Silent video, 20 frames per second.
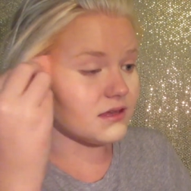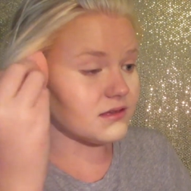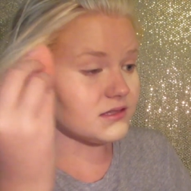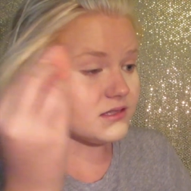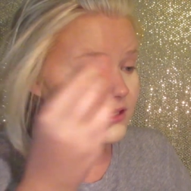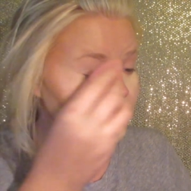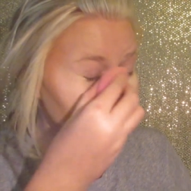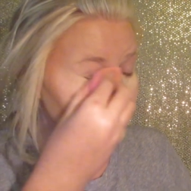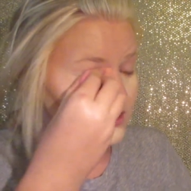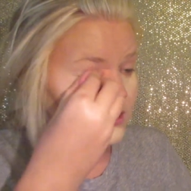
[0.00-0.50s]

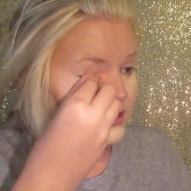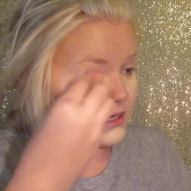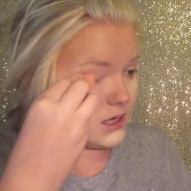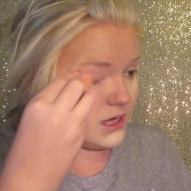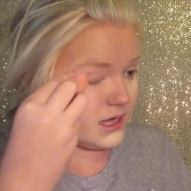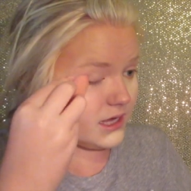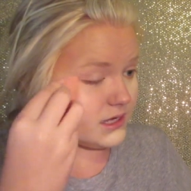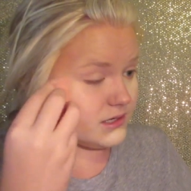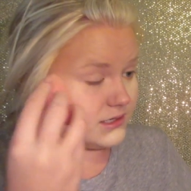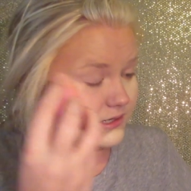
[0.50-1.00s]
this
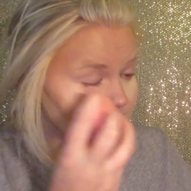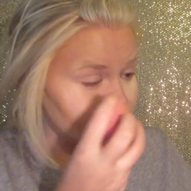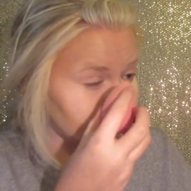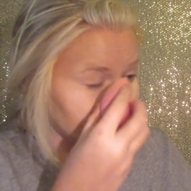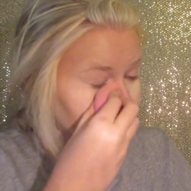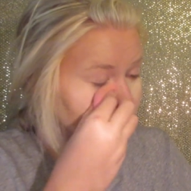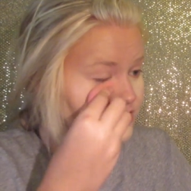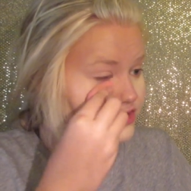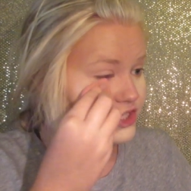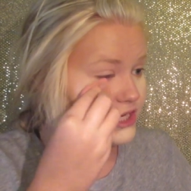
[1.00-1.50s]
and it
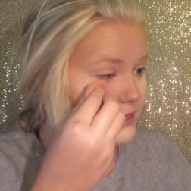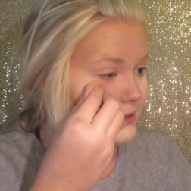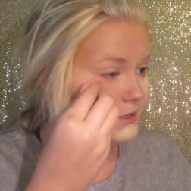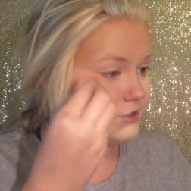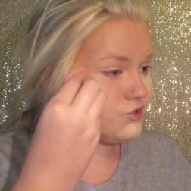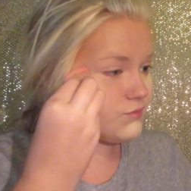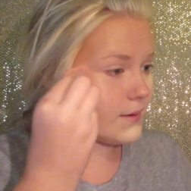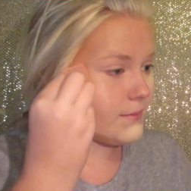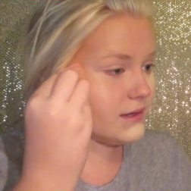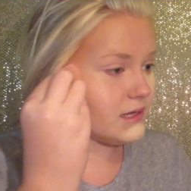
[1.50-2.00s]
has like
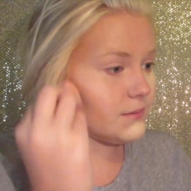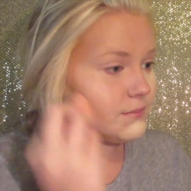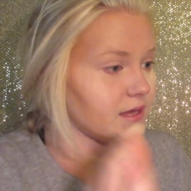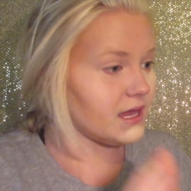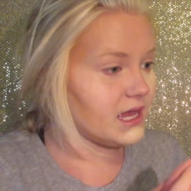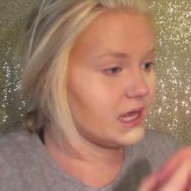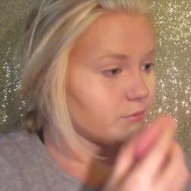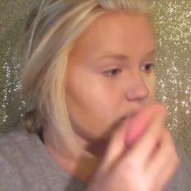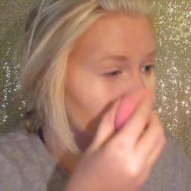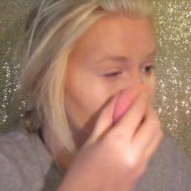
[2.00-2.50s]
changed my makeup
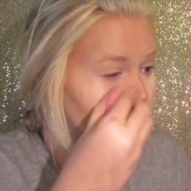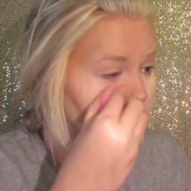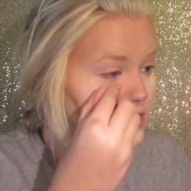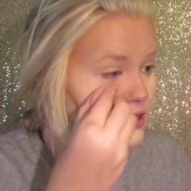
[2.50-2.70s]
game.